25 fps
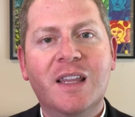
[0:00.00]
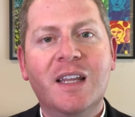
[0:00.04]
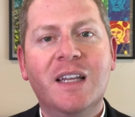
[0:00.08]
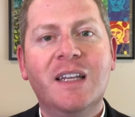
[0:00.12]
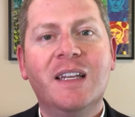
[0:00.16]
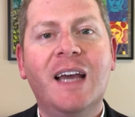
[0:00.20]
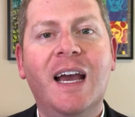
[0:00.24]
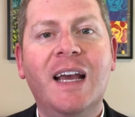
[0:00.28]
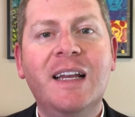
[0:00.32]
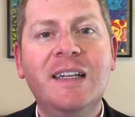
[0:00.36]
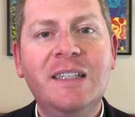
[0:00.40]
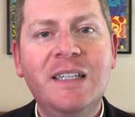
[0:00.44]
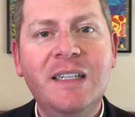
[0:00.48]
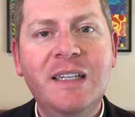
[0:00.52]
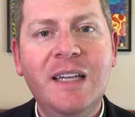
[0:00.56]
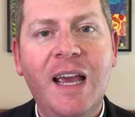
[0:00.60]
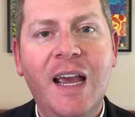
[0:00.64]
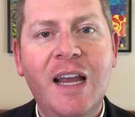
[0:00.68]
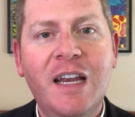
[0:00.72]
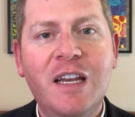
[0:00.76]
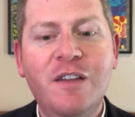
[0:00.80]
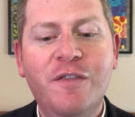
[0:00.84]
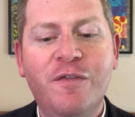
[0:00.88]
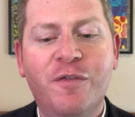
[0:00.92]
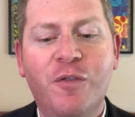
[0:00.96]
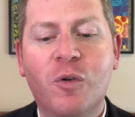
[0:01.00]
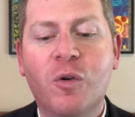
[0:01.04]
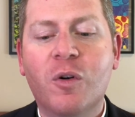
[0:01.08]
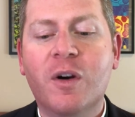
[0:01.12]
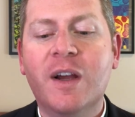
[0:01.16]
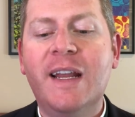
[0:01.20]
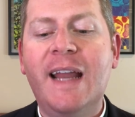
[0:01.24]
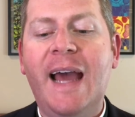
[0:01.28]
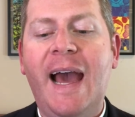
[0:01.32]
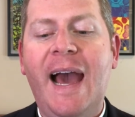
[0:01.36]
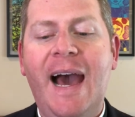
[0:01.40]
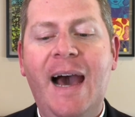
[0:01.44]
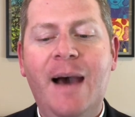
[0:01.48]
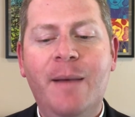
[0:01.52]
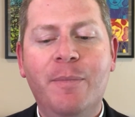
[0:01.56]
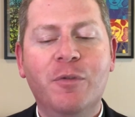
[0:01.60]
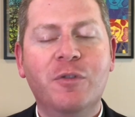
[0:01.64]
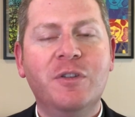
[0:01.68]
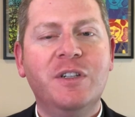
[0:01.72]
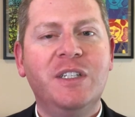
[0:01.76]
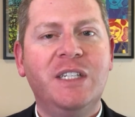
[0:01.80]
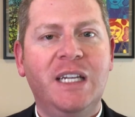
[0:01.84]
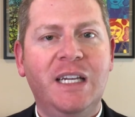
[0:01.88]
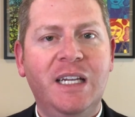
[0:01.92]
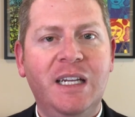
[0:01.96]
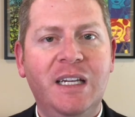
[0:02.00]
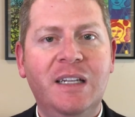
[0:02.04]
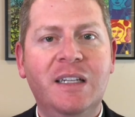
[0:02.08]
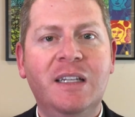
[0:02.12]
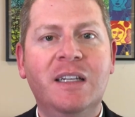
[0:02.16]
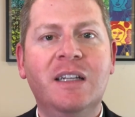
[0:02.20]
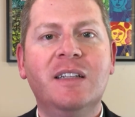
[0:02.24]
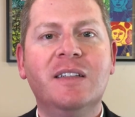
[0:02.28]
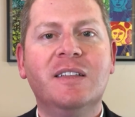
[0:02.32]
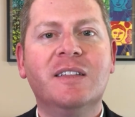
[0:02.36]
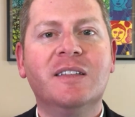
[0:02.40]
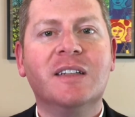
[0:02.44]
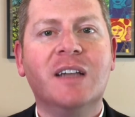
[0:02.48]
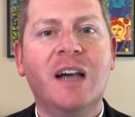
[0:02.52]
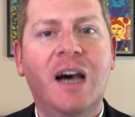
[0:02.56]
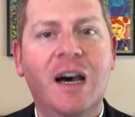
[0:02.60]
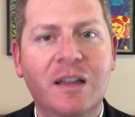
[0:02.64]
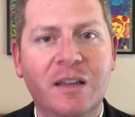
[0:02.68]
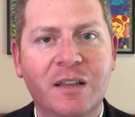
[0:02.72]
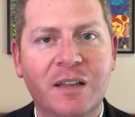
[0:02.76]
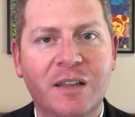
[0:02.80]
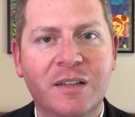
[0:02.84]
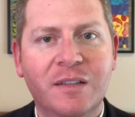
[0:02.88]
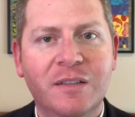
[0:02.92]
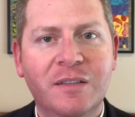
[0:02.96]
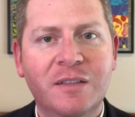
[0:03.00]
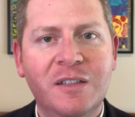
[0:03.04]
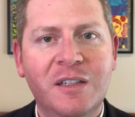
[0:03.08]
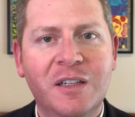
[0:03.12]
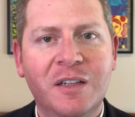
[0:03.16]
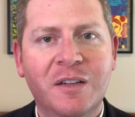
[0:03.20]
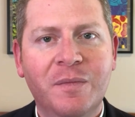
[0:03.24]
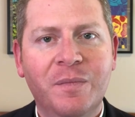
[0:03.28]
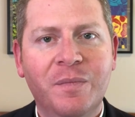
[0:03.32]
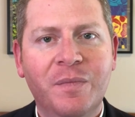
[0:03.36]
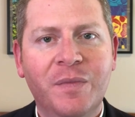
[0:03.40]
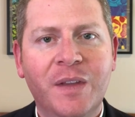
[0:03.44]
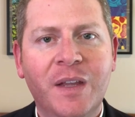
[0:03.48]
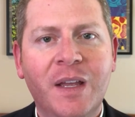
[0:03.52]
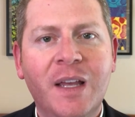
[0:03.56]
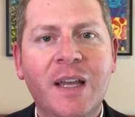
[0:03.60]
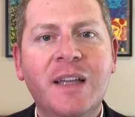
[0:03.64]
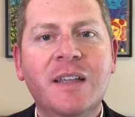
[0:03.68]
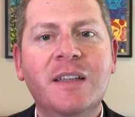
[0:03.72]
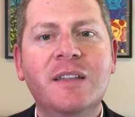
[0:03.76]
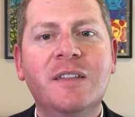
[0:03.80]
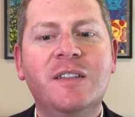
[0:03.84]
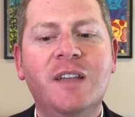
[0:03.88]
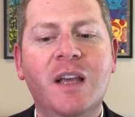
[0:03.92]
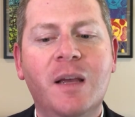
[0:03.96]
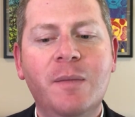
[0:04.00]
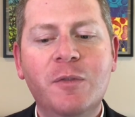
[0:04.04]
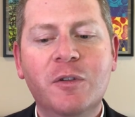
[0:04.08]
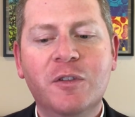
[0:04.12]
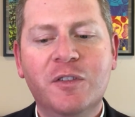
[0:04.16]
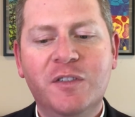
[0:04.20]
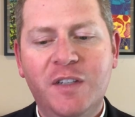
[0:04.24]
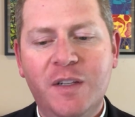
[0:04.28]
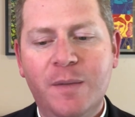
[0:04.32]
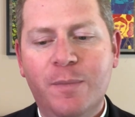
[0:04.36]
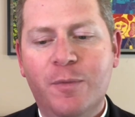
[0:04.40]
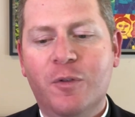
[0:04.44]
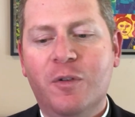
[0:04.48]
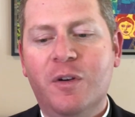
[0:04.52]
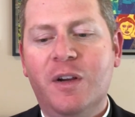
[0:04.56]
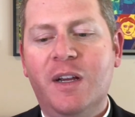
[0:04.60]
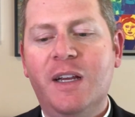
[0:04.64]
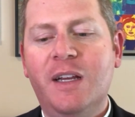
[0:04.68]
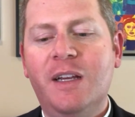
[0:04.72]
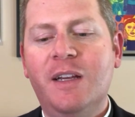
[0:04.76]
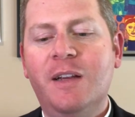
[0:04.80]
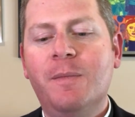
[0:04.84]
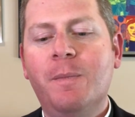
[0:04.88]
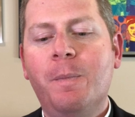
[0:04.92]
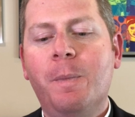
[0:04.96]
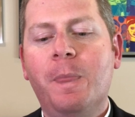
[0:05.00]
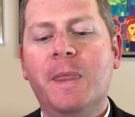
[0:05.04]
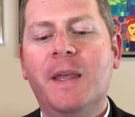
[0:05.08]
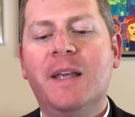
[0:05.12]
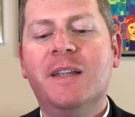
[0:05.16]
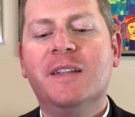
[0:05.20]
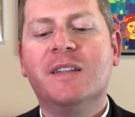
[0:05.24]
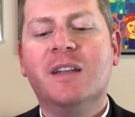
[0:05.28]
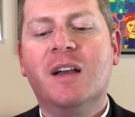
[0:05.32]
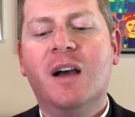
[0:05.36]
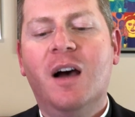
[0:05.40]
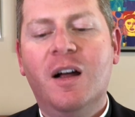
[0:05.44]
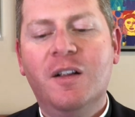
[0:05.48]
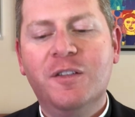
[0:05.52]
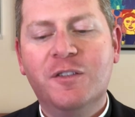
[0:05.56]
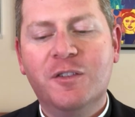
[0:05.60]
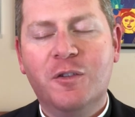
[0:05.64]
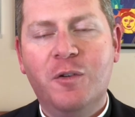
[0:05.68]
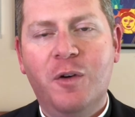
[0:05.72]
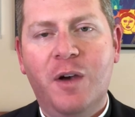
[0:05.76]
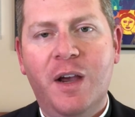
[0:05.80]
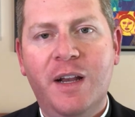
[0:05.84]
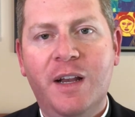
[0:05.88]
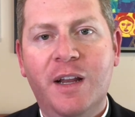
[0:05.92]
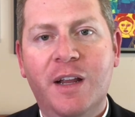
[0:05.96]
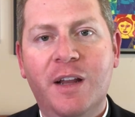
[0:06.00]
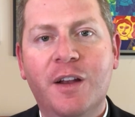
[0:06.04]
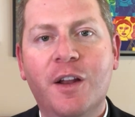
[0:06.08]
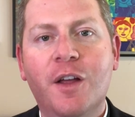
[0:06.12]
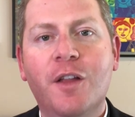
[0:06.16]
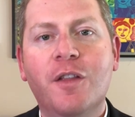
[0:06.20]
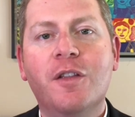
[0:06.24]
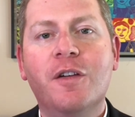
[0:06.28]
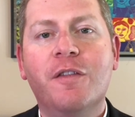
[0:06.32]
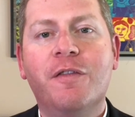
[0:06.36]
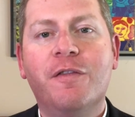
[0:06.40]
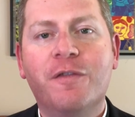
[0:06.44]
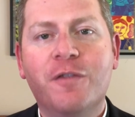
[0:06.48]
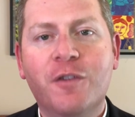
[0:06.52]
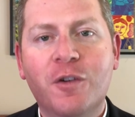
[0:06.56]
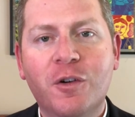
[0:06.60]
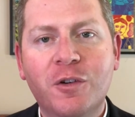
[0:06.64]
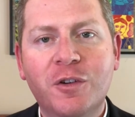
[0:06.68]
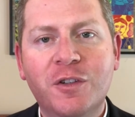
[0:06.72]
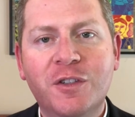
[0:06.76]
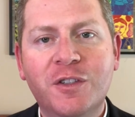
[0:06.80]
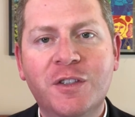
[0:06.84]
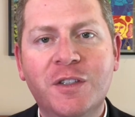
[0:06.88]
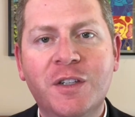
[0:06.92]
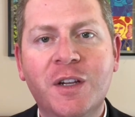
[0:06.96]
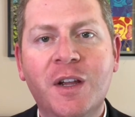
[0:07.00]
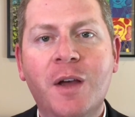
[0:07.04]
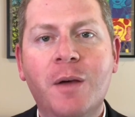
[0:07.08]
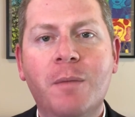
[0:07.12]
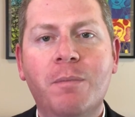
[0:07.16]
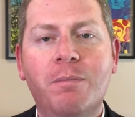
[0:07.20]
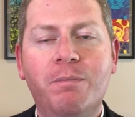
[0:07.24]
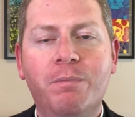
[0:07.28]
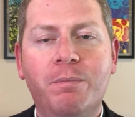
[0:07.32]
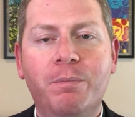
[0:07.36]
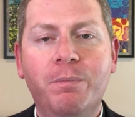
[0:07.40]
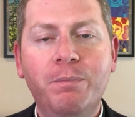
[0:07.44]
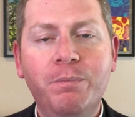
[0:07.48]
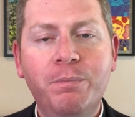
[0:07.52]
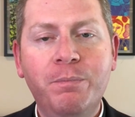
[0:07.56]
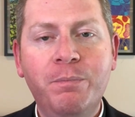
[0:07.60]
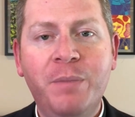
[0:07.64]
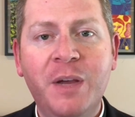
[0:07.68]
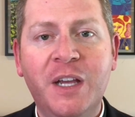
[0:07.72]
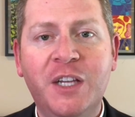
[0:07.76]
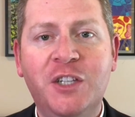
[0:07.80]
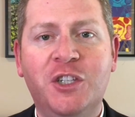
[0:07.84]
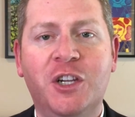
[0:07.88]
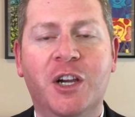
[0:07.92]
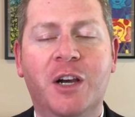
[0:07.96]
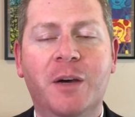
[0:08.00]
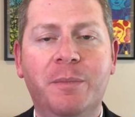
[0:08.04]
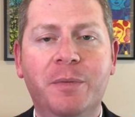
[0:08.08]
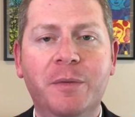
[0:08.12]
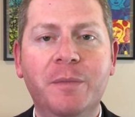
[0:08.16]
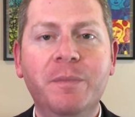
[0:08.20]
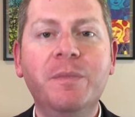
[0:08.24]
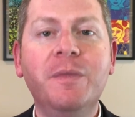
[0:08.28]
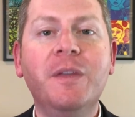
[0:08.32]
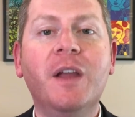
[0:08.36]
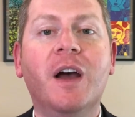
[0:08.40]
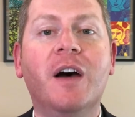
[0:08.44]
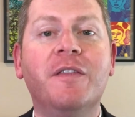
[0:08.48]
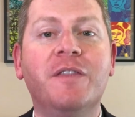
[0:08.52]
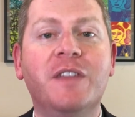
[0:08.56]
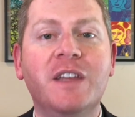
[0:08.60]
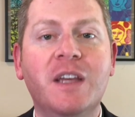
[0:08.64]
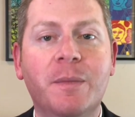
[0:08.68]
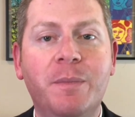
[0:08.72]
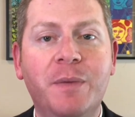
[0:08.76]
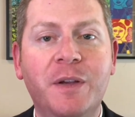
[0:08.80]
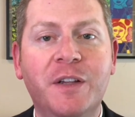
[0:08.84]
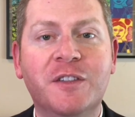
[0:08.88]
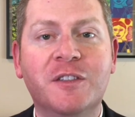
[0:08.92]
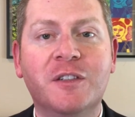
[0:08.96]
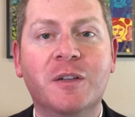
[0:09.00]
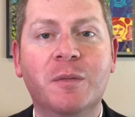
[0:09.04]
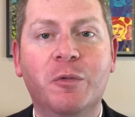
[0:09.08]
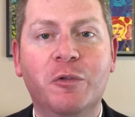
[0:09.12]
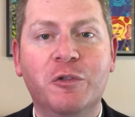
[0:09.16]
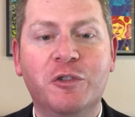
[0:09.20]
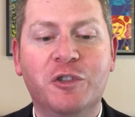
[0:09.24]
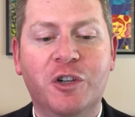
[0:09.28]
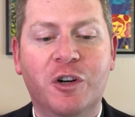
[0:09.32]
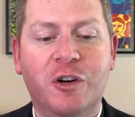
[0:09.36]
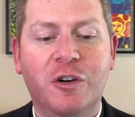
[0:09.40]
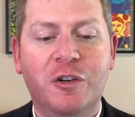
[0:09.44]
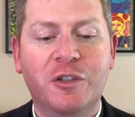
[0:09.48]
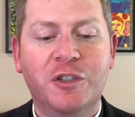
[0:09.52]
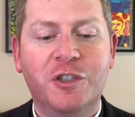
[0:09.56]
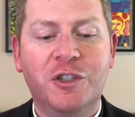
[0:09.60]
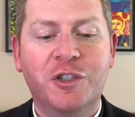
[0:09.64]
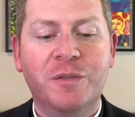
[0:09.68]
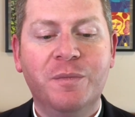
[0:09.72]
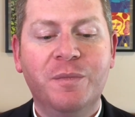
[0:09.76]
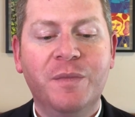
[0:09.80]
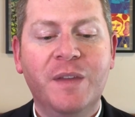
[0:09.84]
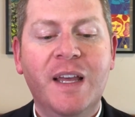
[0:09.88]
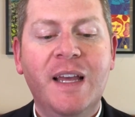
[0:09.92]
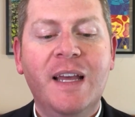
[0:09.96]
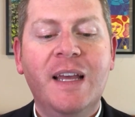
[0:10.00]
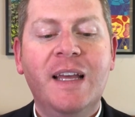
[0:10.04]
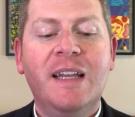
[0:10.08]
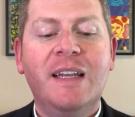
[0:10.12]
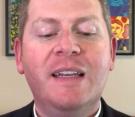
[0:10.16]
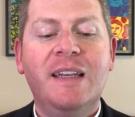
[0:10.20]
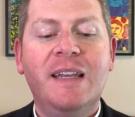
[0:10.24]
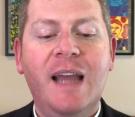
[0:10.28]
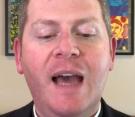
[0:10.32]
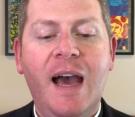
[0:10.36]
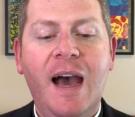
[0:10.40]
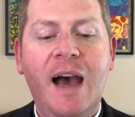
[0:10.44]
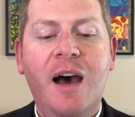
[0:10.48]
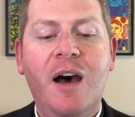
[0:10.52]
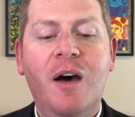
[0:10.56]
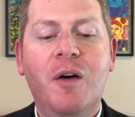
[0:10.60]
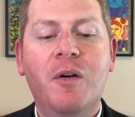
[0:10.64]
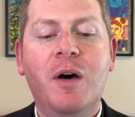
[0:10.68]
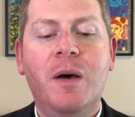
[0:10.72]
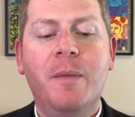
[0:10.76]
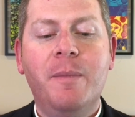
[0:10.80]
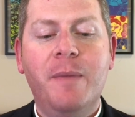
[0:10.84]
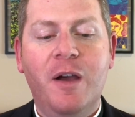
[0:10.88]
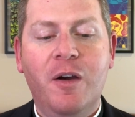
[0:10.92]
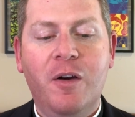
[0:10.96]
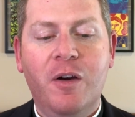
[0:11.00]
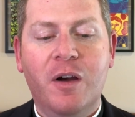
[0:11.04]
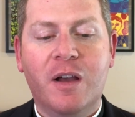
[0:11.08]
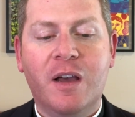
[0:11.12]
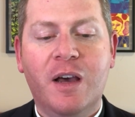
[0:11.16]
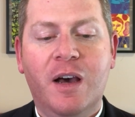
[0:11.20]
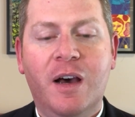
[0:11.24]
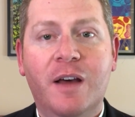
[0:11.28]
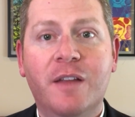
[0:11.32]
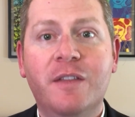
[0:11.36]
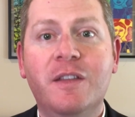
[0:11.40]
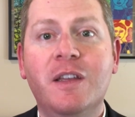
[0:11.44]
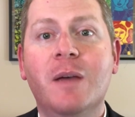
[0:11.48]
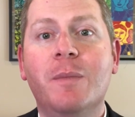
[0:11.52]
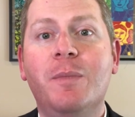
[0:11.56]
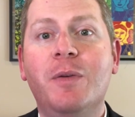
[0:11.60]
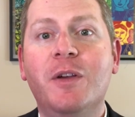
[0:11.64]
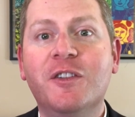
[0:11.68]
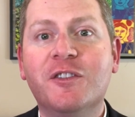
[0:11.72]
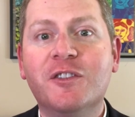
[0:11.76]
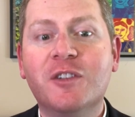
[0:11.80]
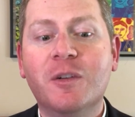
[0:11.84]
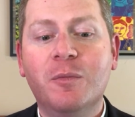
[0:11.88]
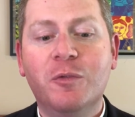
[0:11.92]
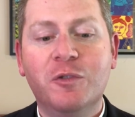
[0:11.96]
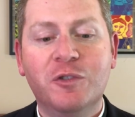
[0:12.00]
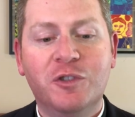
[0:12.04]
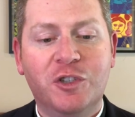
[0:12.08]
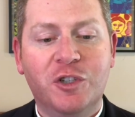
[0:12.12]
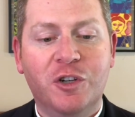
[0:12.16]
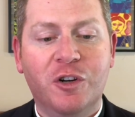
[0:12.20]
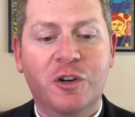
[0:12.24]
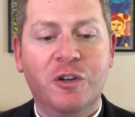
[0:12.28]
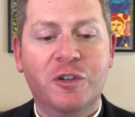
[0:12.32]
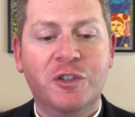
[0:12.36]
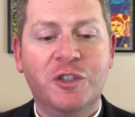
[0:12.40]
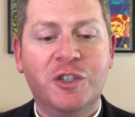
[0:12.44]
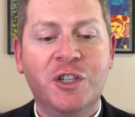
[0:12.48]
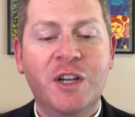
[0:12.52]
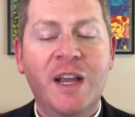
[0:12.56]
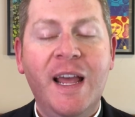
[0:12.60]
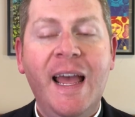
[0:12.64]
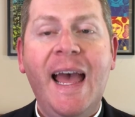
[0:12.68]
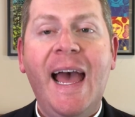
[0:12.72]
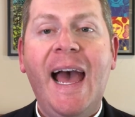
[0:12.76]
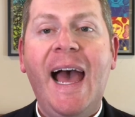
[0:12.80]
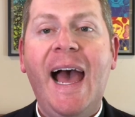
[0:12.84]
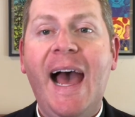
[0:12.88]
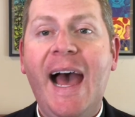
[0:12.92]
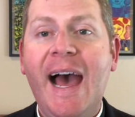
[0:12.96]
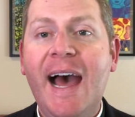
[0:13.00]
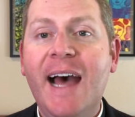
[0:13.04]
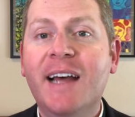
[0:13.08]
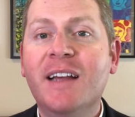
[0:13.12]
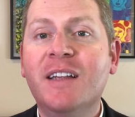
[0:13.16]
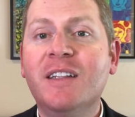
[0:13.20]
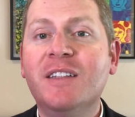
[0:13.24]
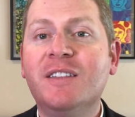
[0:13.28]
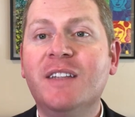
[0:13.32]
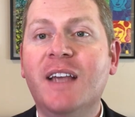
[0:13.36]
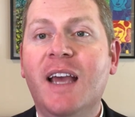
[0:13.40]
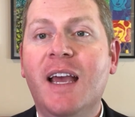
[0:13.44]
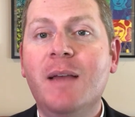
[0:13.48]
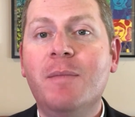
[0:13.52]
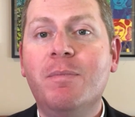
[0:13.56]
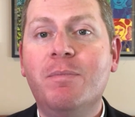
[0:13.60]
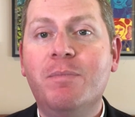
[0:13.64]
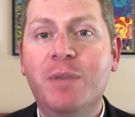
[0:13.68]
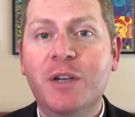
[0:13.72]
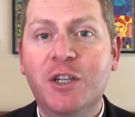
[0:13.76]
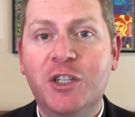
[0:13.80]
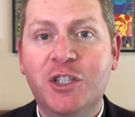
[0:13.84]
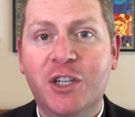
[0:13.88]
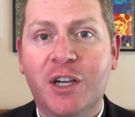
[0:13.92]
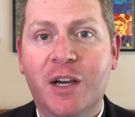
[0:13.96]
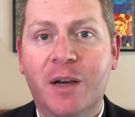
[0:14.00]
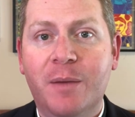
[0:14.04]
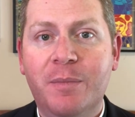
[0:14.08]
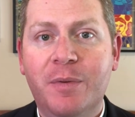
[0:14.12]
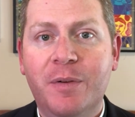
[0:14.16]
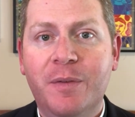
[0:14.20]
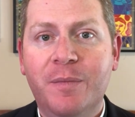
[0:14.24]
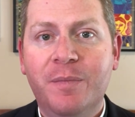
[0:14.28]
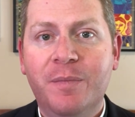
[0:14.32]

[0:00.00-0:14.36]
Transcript: 1984, in Aberdeen, Scotland, Samuel Seabury is consecrated the first bishop of the Episcopal Church. Now America, the Episcopal Church, has a bishop.